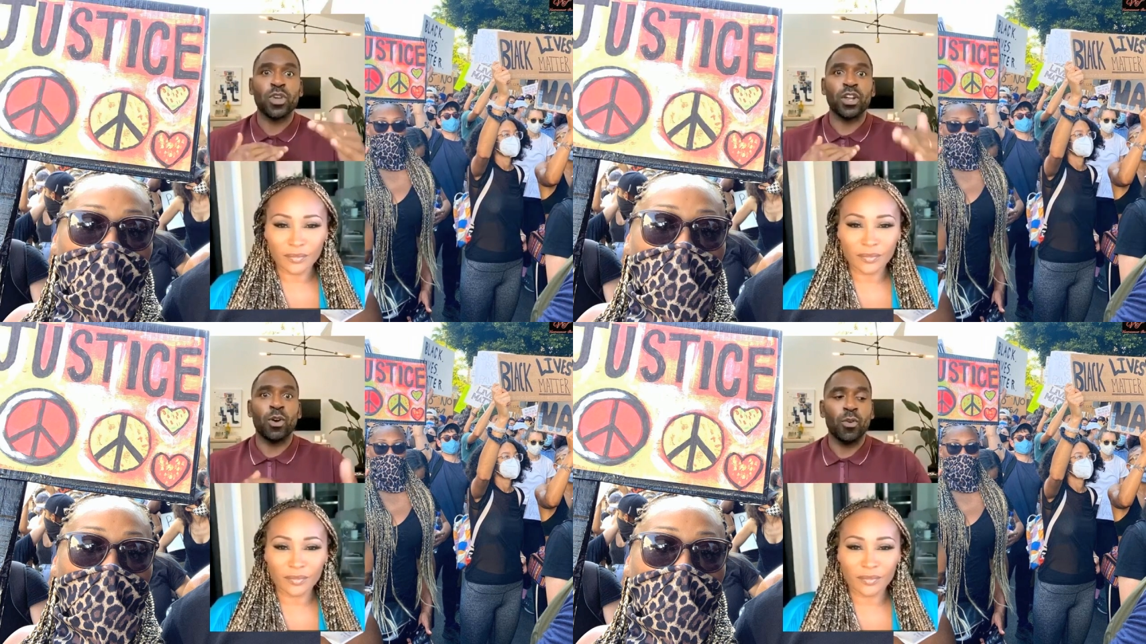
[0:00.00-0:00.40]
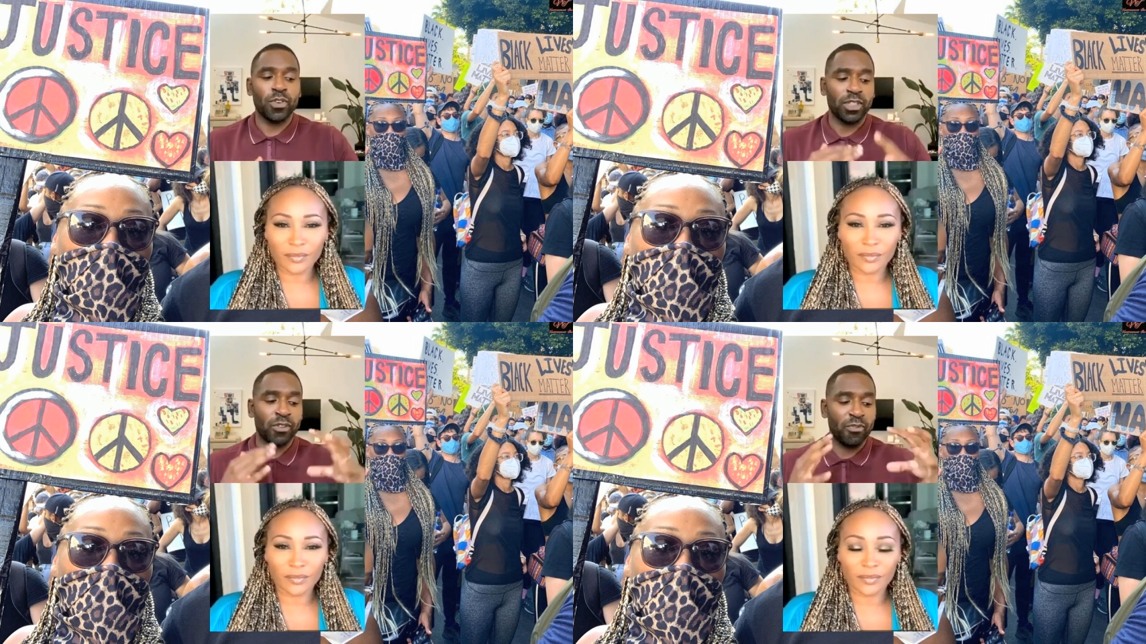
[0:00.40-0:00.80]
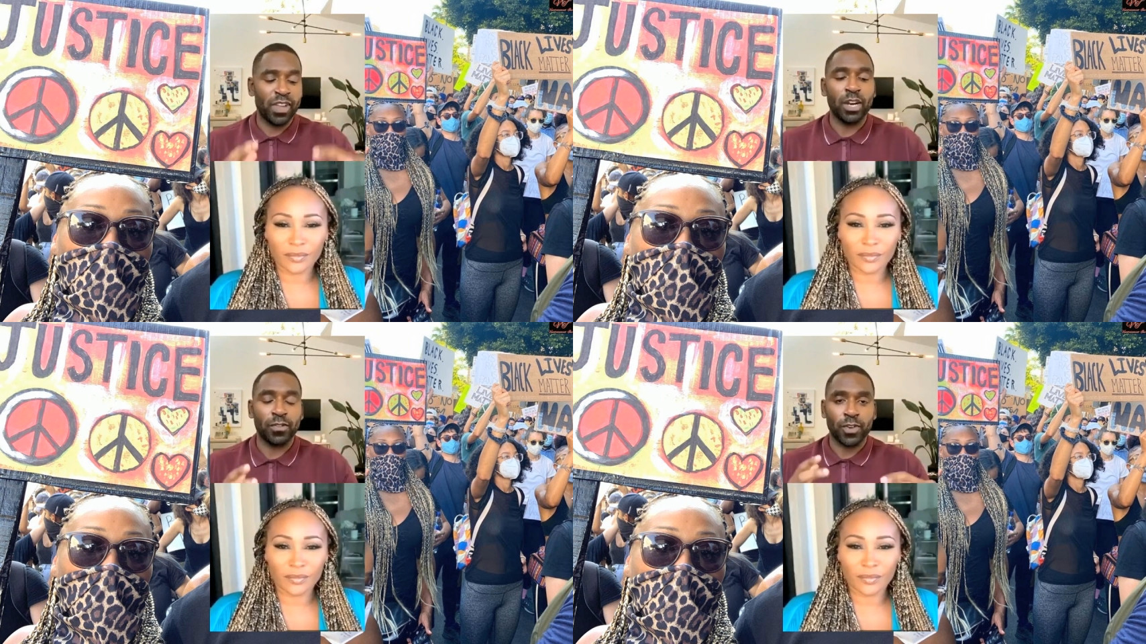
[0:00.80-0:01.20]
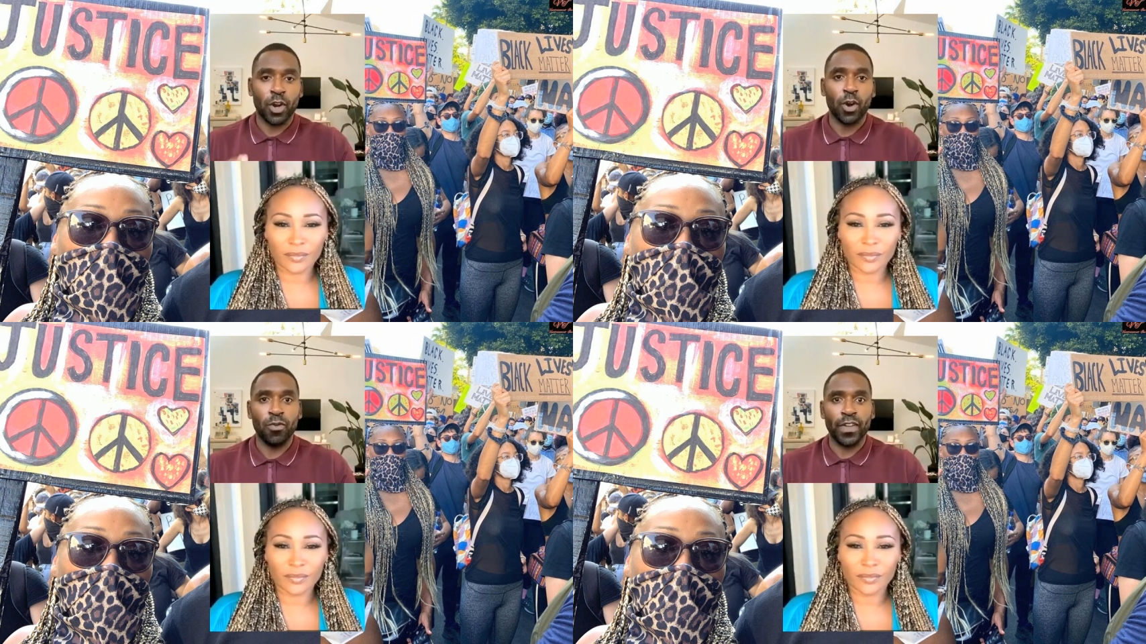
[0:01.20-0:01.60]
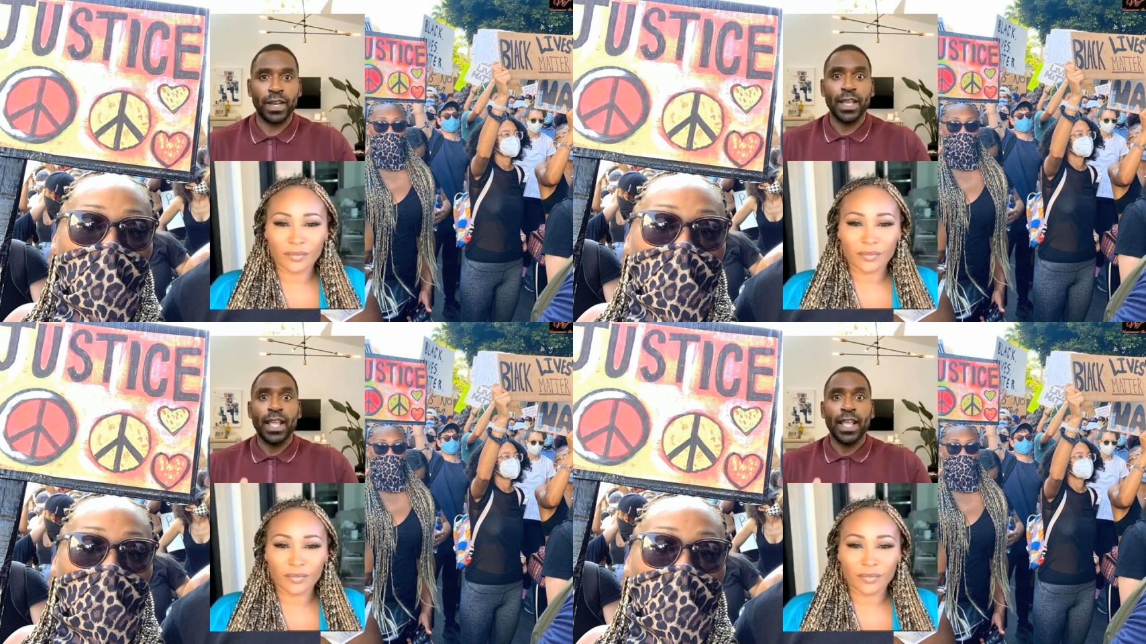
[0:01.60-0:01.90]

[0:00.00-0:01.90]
Speaker 1: get over the fear of COVID